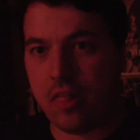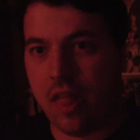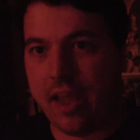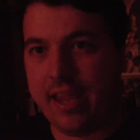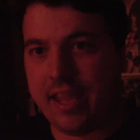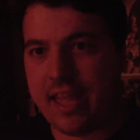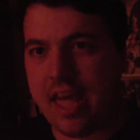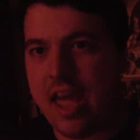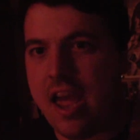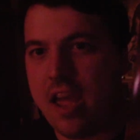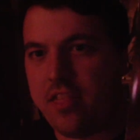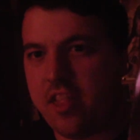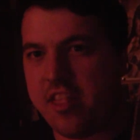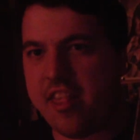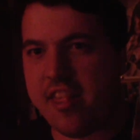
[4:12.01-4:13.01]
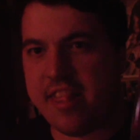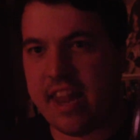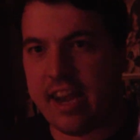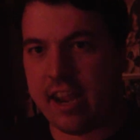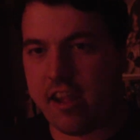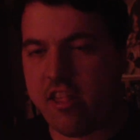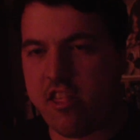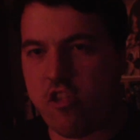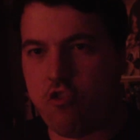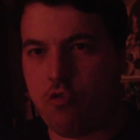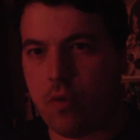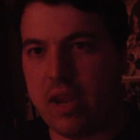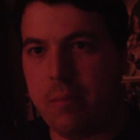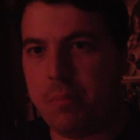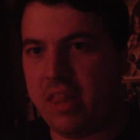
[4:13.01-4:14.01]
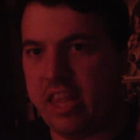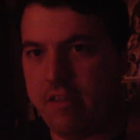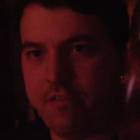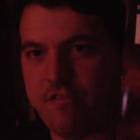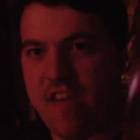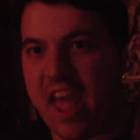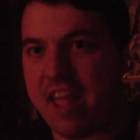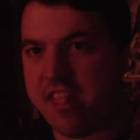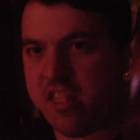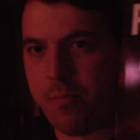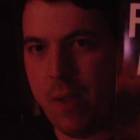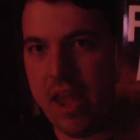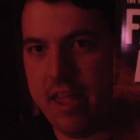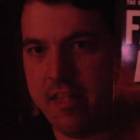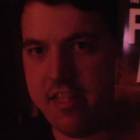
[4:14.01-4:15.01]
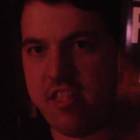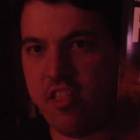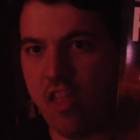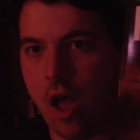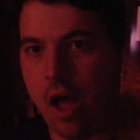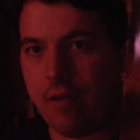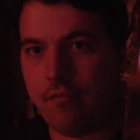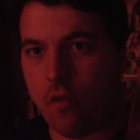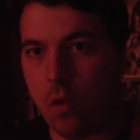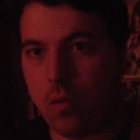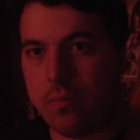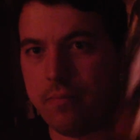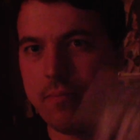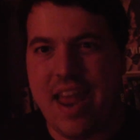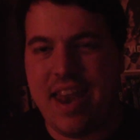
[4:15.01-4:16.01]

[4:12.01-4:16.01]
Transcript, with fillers: Like, this is an extremely fast-paced novel.